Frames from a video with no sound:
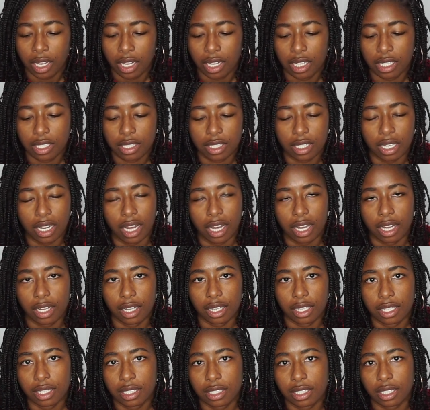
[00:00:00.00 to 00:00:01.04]
It's a lot.
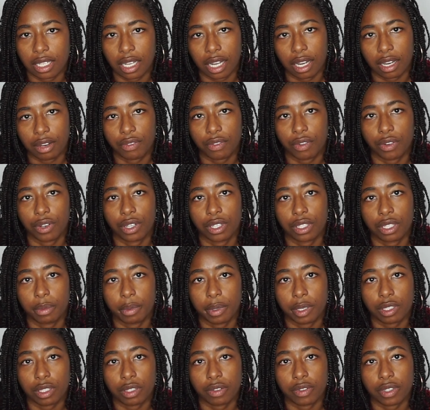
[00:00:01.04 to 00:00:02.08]
It's a lot for the
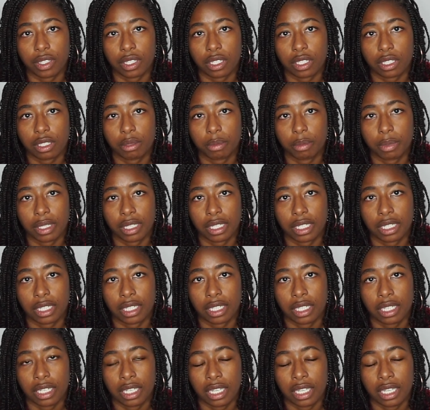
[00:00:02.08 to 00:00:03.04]
both of us, but